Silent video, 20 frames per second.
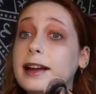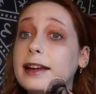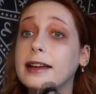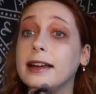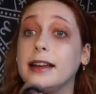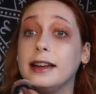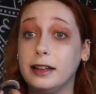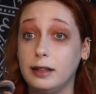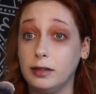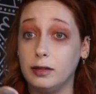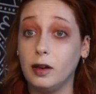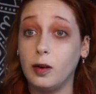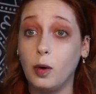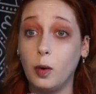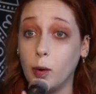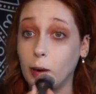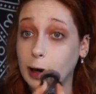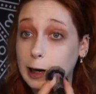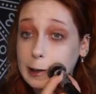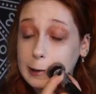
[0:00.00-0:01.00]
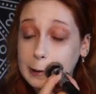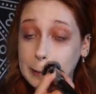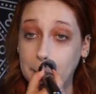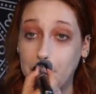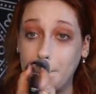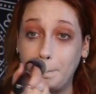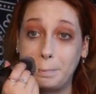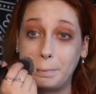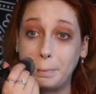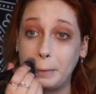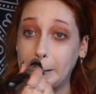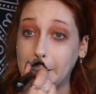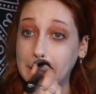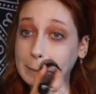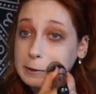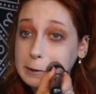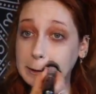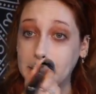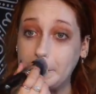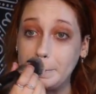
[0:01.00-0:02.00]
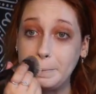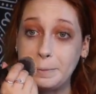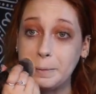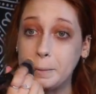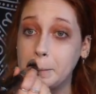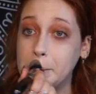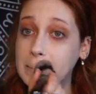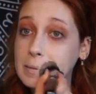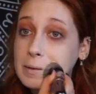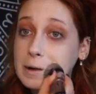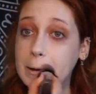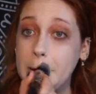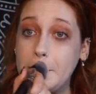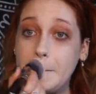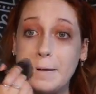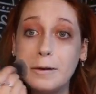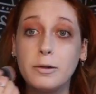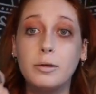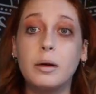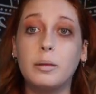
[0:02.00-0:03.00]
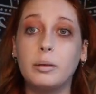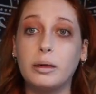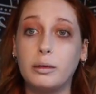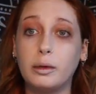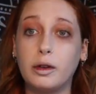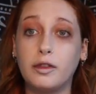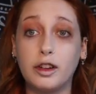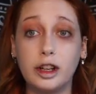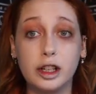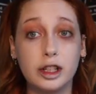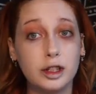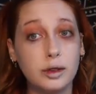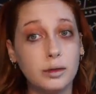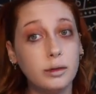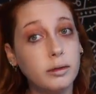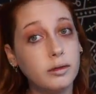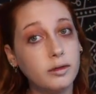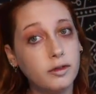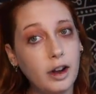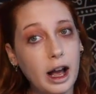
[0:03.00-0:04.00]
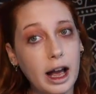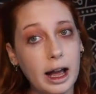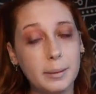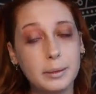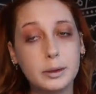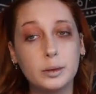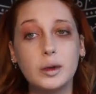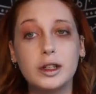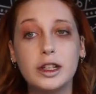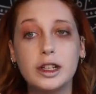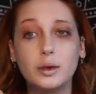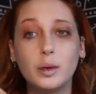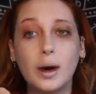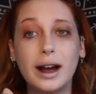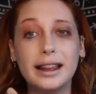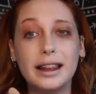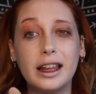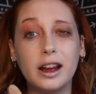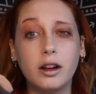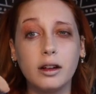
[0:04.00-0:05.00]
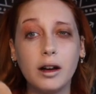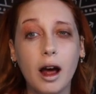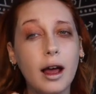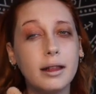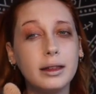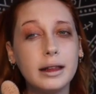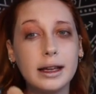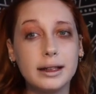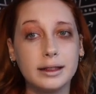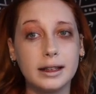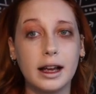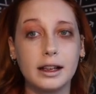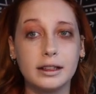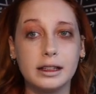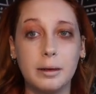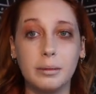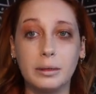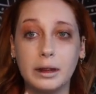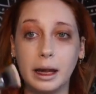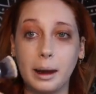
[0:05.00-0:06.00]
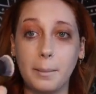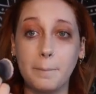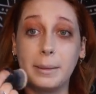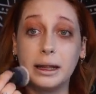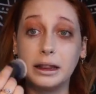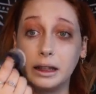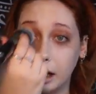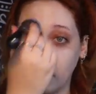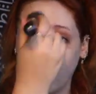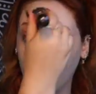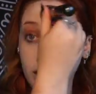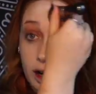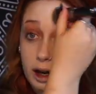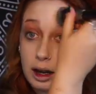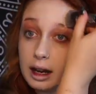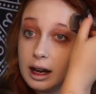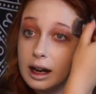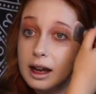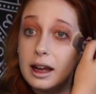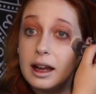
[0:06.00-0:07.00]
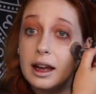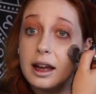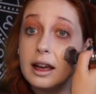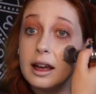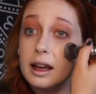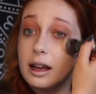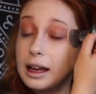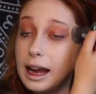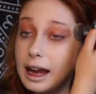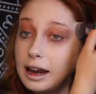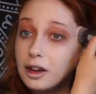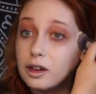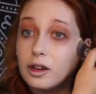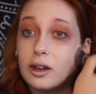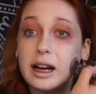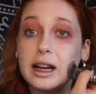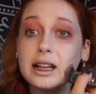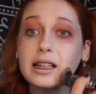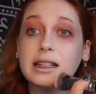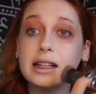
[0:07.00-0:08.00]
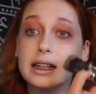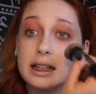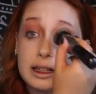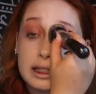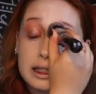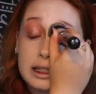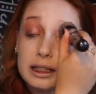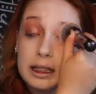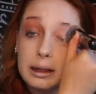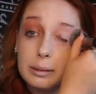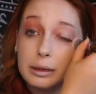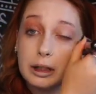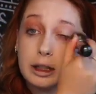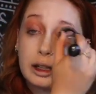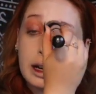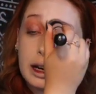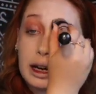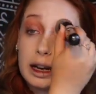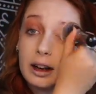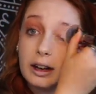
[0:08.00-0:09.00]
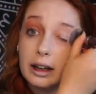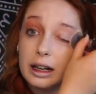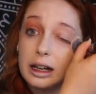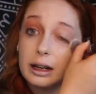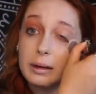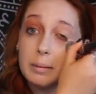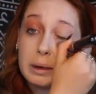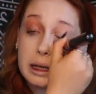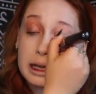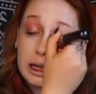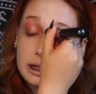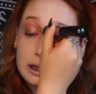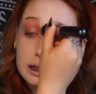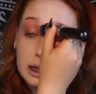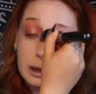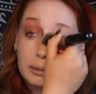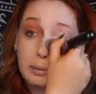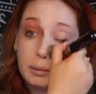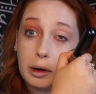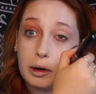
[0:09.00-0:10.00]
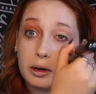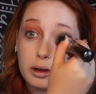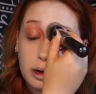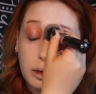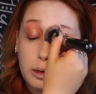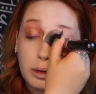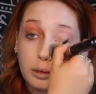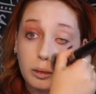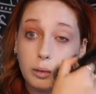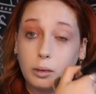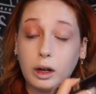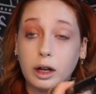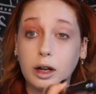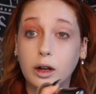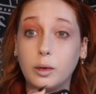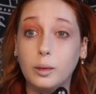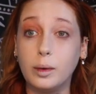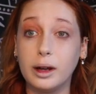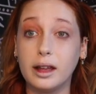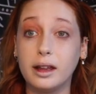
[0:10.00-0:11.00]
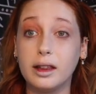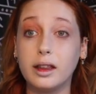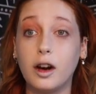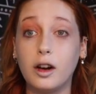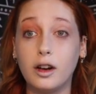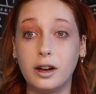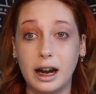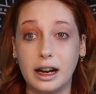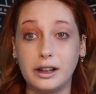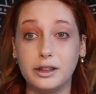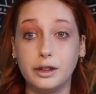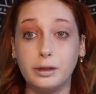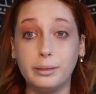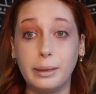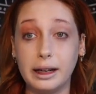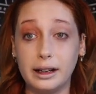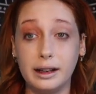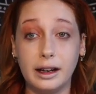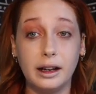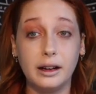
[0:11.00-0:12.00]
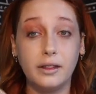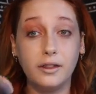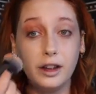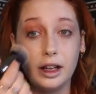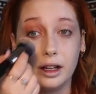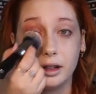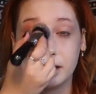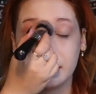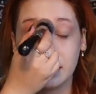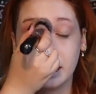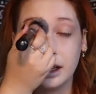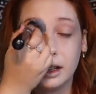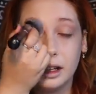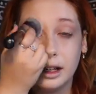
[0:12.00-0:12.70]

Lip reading: in auras, but also when we refer to vibes, which is why they are not the exact same thing, but they are categorized in a similar area because they both work with our natural magnetic fields.